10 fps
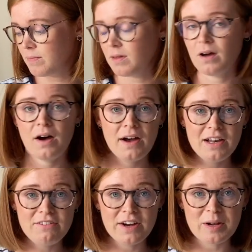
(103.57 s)
Highly
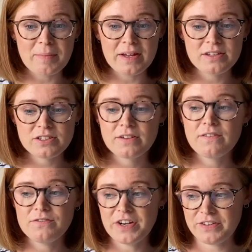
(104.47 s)
recommend,
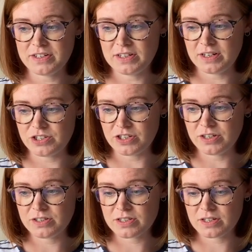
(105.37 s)
very
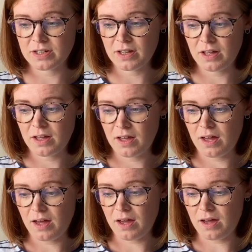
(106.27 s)
delicious.
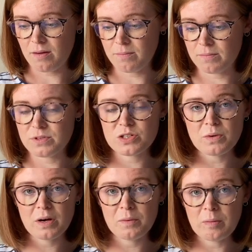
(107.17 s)
So I
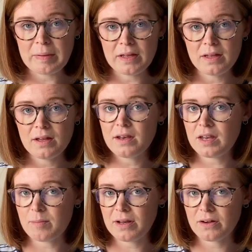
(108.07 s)
will be
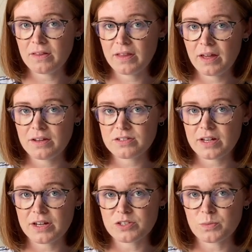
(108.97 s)
nibbling on that
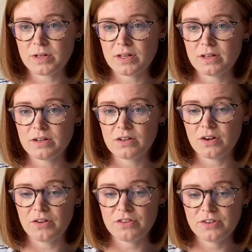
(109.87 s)
as we go
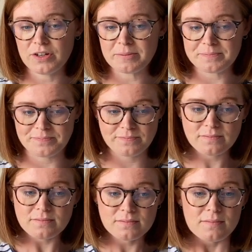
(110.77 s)
through.
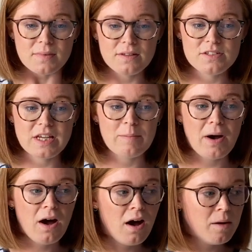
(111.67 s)
See, I'm
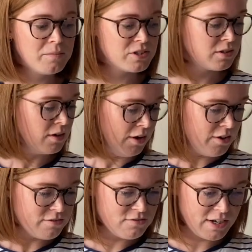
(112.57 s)
armed,
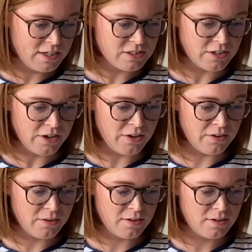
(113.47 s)
ready to go.
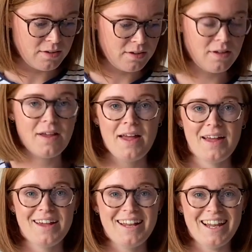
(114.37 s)

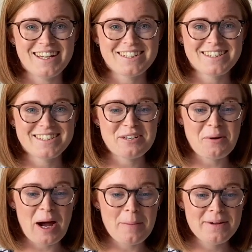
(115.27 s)
Let's just see what
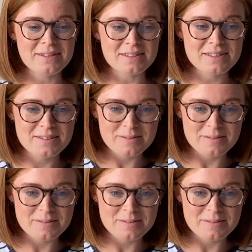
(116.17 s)
happens.